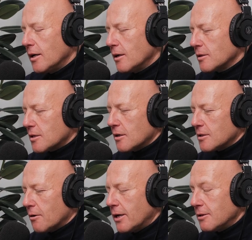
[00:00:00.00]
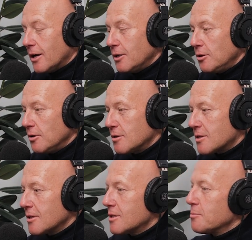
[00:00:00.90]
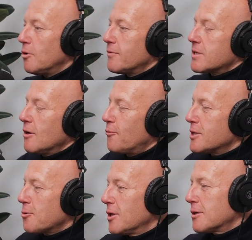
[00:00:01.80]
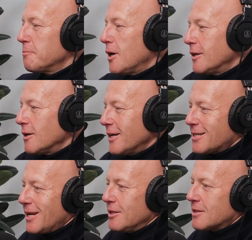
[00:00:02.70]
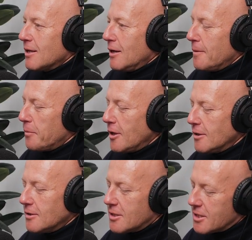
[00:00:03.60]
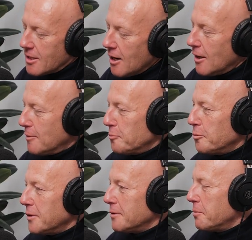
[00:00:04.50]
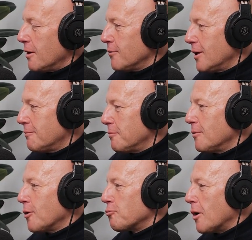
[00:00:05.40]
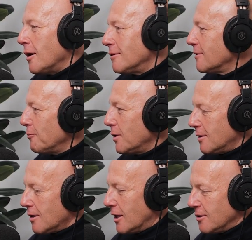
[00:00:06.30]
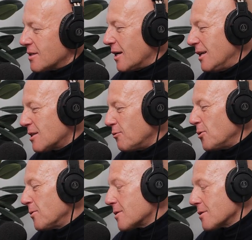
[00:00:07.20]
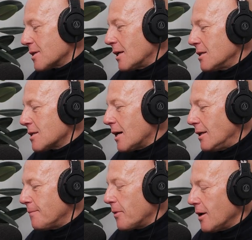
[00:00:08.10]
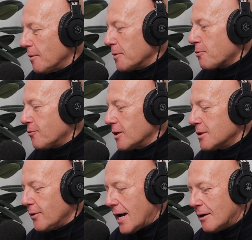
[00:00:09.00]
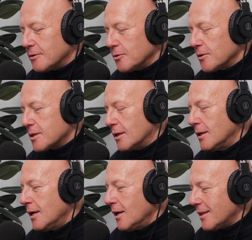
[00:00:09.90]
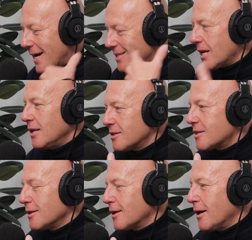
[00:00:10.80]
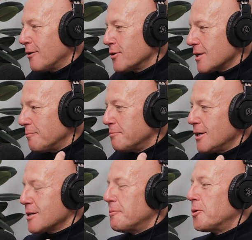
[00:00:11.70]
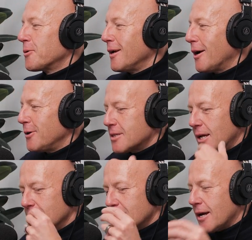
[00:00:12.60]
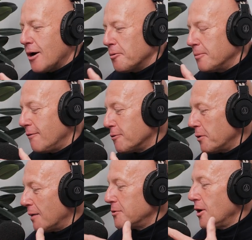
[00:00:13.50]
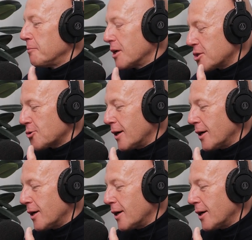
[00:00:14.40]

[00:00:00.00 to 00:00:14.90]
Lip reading: And I use, this is more of a selfish question, but I tend to start with a bit of a run, whether, like you say, intervals or steady state. I prefer to do it outdoors. And that tends to kind of, as I'm older now, it tends to help me for when I'm doing my